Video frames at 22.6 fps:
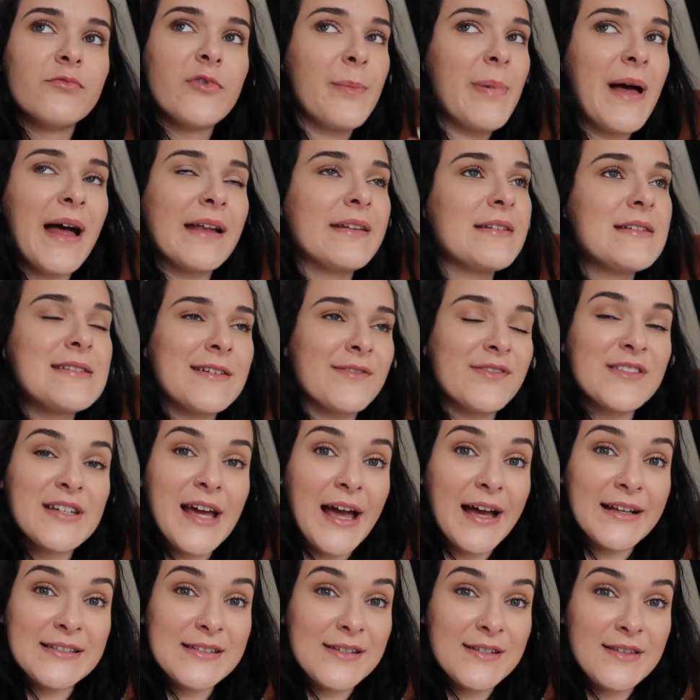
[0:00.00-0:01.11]
repetitive
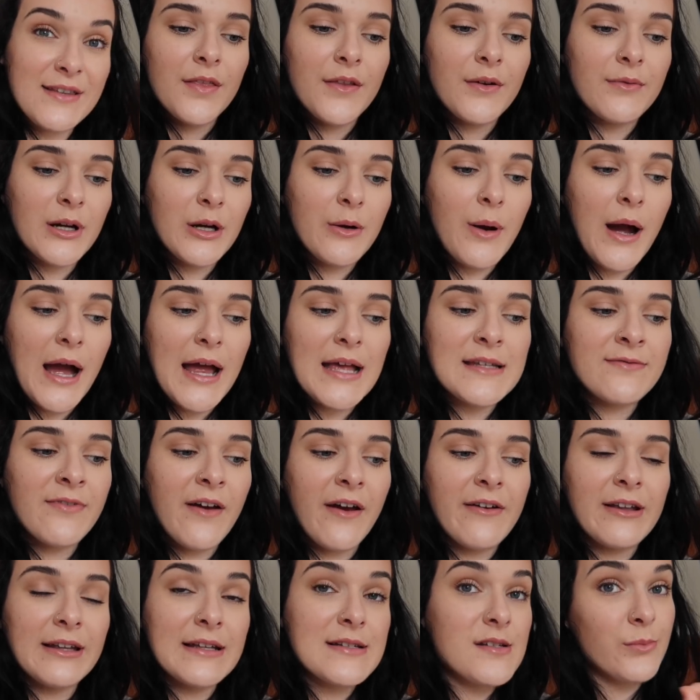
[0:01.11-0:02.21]
tasks that requires
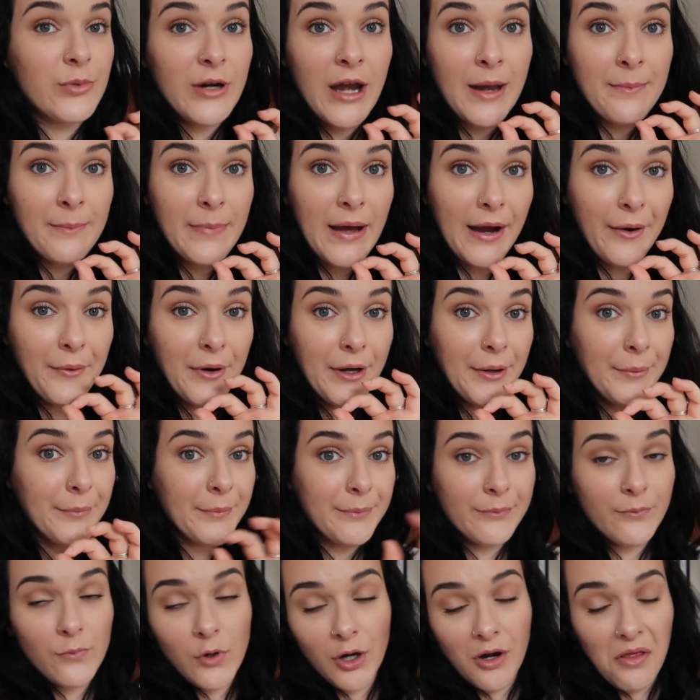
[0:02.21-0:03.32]
very little brain power,
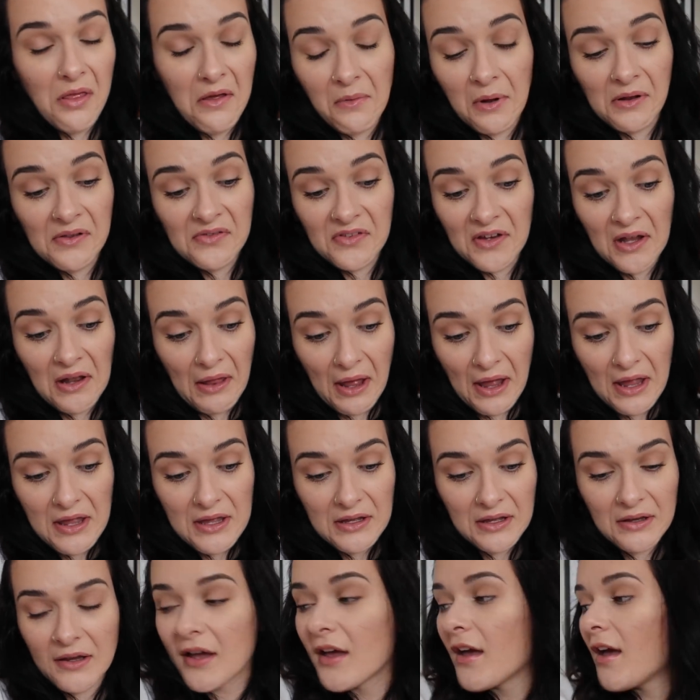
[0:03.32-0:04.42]
one of the ones I
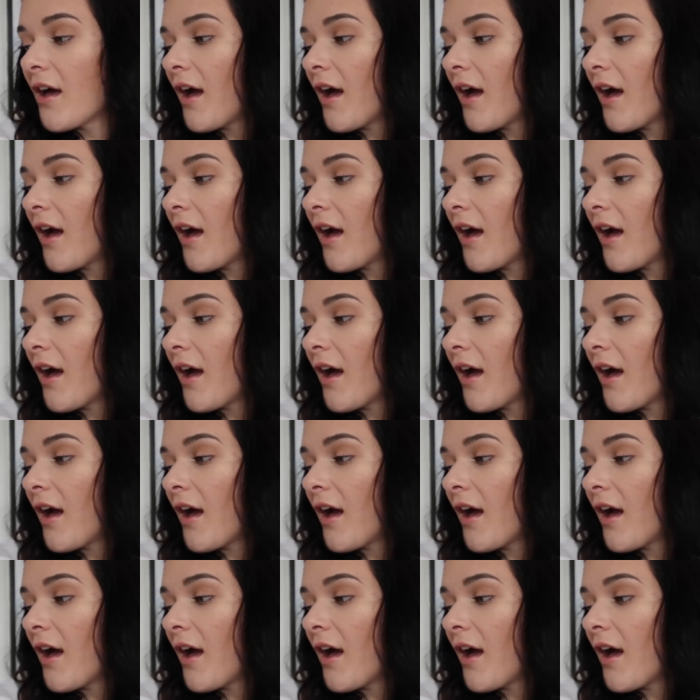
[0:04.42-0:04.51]
like.